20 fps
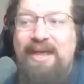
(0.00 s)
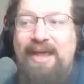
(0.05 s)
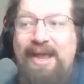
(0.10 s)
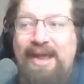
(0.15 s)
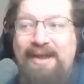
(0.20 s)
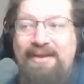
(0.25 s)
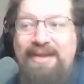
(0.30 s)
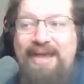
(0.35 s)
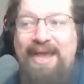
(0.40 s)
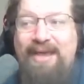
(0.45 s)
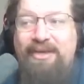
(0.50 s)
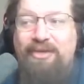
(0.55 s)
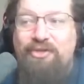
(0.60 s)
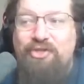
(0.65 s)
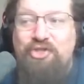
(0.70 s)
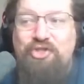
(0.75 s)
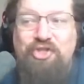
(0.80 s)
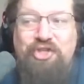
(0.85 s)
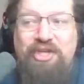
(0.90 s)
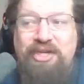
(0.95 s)
And yeah, you
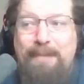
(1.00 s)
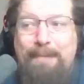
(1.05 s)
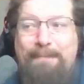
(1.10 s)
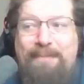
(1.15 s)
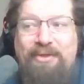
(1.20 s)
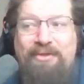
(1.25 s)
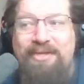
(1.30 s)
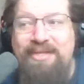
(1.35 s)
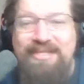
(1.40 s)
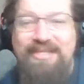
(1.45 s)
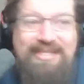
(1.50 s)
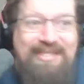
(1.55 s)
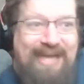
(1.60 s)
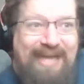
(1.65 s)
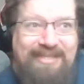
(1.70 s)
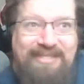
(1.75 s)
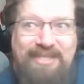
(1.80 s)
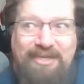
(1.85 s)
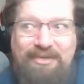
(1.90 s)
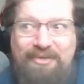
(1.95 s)
just cheat a billion
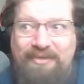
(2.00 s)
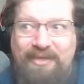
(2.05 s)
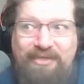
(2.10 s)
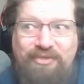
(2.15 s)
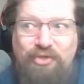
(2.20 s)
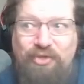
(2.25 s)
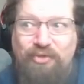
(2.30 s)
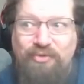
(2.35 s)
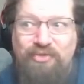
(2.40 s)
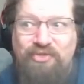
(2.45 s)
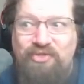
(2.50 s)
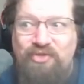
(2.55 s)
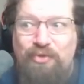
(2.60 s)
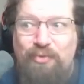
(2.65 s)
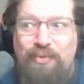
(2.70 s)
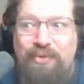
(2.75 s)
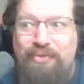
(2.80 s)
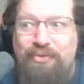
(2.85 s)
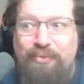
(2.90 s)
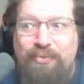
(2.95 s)
stats set on like turns
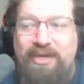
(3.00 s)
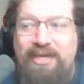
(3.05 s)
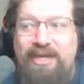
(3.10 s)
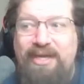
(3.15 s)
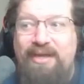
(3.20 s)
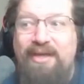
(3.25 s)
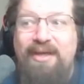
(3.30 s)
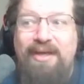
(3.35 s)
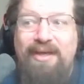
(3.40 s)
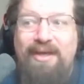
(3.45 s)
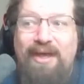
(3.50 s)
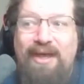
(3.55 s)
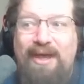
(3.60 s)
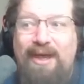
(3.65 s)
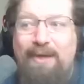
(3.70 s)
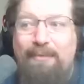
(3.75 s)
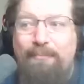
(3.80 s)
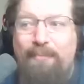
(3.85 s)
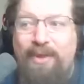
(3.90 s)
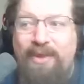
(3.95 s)
two and three
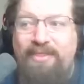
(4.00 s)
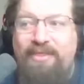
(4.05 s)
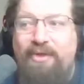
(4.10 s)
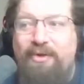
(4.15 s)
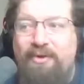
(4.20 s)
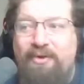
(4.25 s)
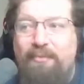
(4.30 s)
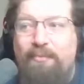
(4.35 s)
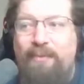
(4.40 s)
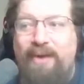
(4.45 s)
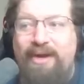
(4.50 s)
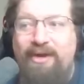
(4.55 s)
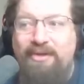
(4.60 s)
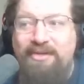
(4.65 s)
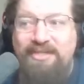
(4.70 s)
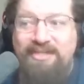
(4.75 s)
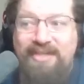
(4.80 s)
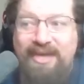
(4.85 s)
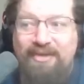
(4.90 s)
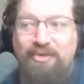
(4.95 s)
uh, with your radar
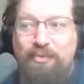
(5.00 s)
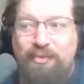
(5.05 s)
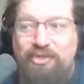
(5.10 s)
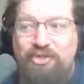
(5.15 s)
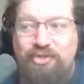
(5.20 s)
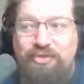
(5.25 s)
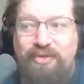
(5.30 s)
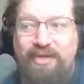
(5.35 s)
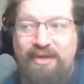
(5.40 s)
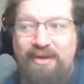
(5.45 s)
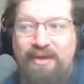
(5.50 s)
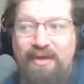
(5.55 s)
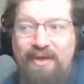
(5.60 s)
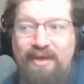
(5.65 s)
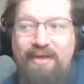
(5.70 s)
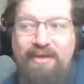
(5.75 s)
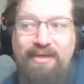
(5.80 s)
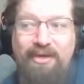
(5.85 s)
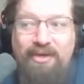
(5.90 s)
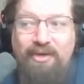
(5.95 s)
detector, which you can,
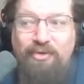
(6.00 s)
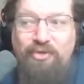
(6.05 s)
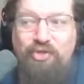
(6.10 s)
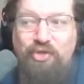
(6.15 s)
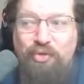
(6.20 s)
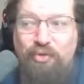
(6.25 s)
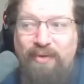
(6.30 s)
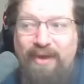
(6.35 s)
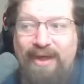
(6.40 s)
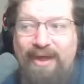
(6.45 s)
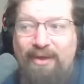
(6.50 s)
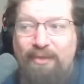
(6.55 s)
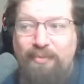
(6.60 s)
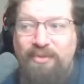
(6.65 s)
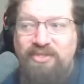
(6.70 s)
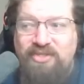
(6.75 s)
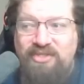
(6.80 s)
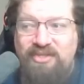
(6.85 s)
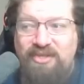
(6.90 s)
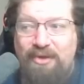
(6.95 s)
you know, tutor out
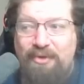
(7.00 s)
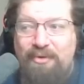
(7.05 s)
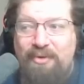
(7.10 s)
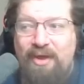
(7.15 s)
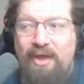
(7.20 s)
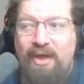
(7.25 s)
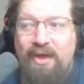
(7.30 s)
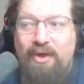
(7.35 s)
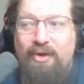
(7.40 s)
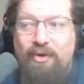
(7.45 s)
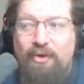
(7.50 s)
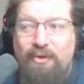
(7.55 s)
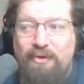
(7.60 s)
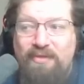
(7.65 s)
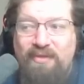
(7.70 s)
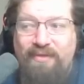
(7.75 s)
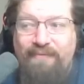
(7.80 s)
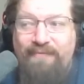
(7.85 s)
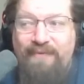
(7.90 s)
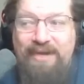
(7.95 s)
with Stone Hearth
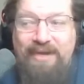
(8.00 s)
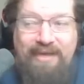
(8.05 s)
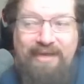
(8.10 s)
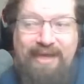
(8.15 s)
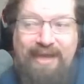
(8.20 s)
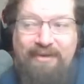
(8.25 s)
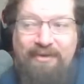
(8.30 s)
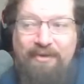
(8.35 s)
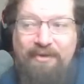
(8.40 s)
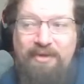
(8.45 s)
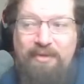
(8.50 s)
Vindicator.